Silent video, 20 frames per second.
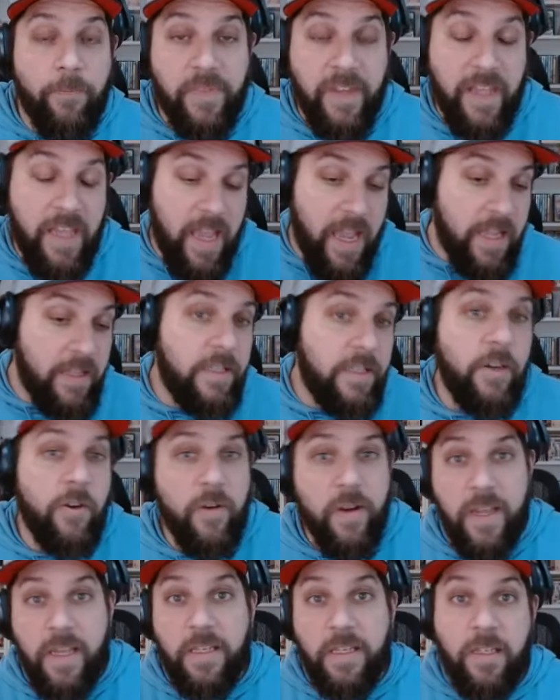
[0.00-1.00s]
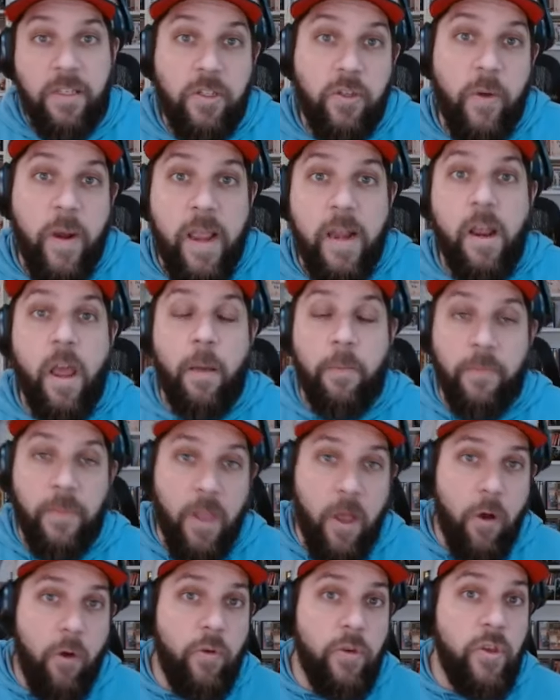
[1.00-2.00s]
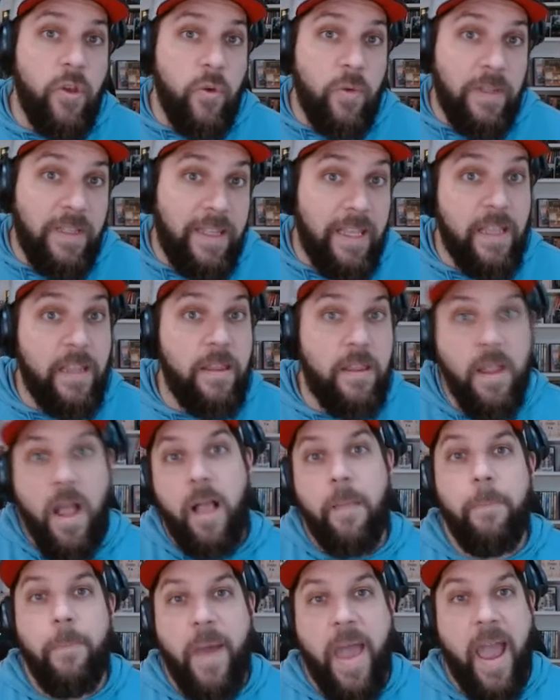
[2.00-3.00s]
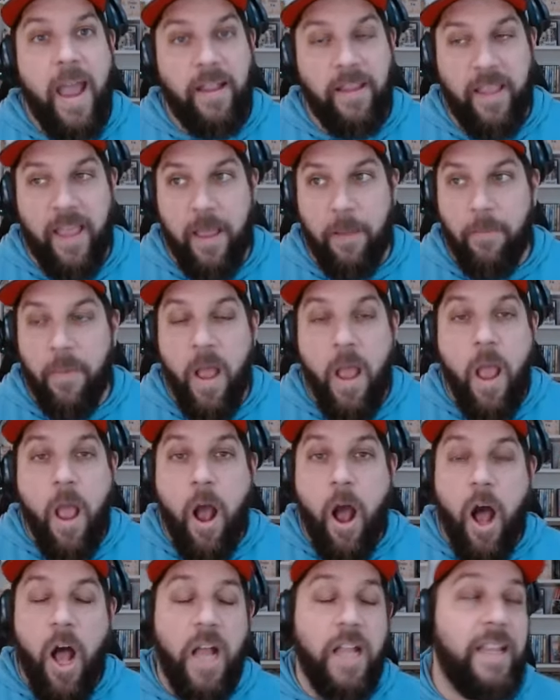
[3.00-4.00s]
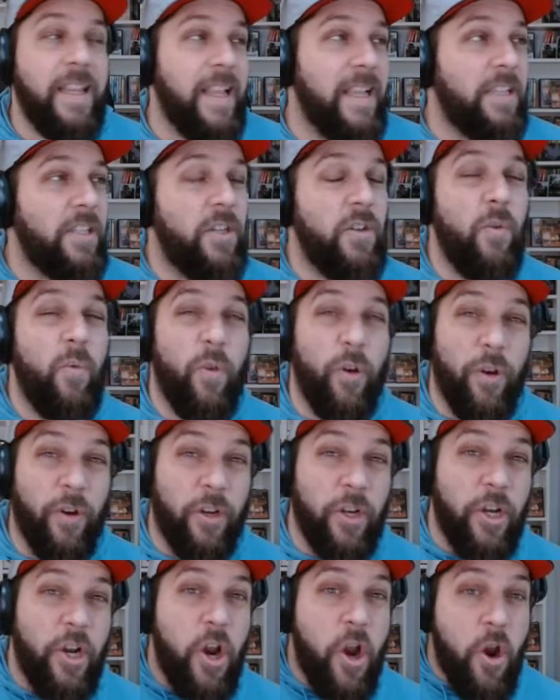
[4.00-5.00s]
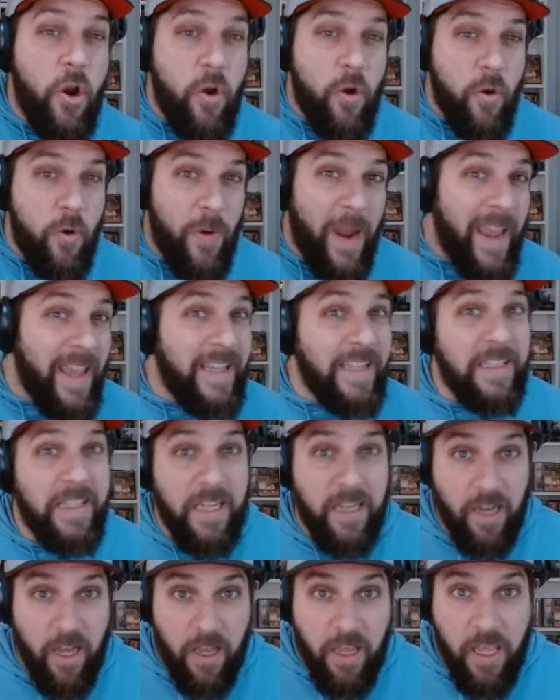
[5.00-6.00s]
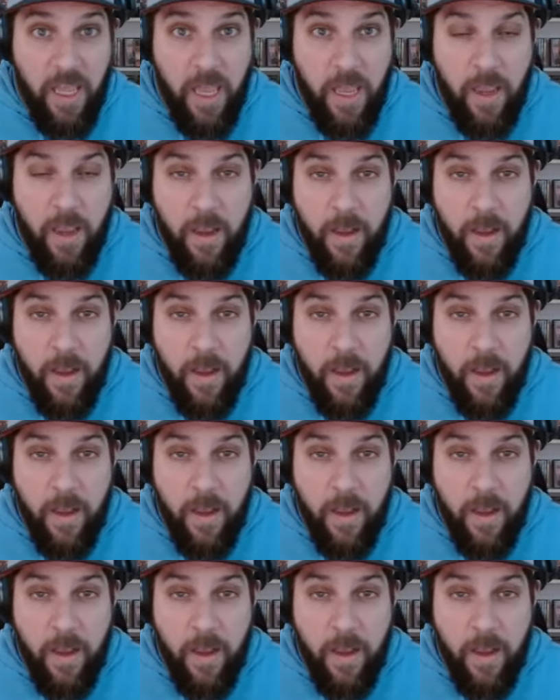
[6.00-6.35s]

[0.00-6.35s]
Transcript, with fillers: The answer is straight up no, you did not pack them unless you were crazy lucky.